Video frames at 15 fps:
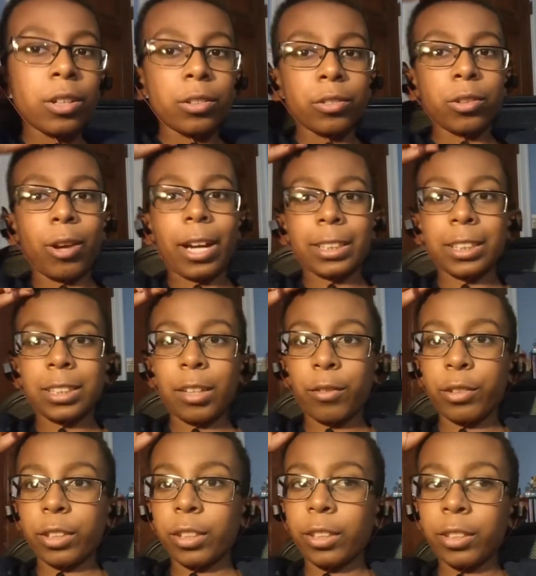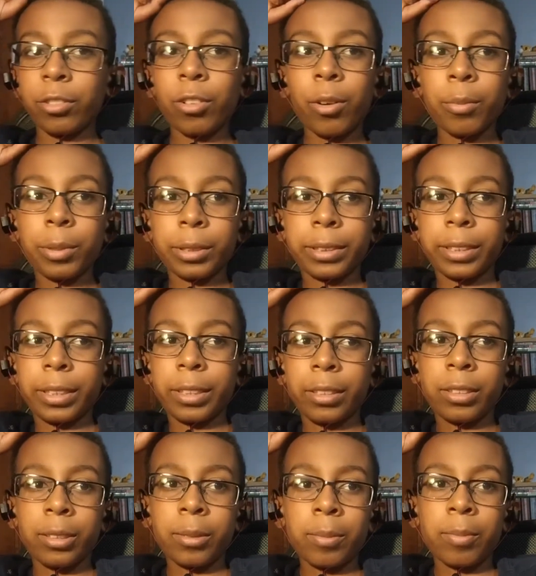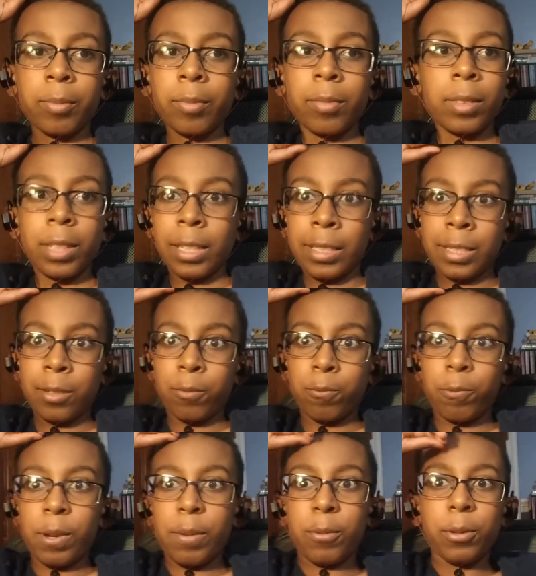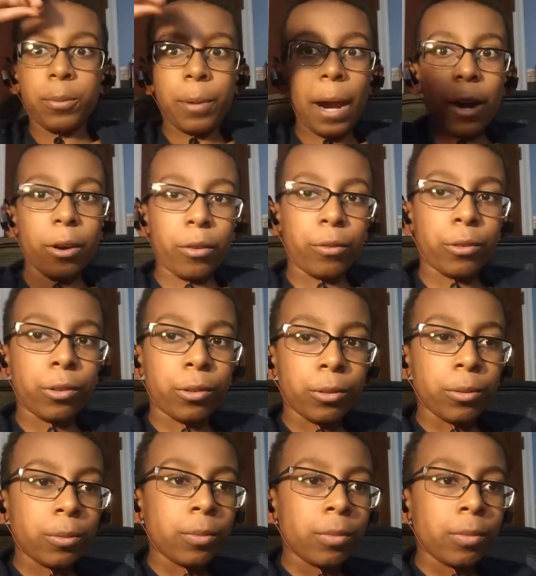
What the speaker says: to access everything on Chromebooks, and it's way more powerful.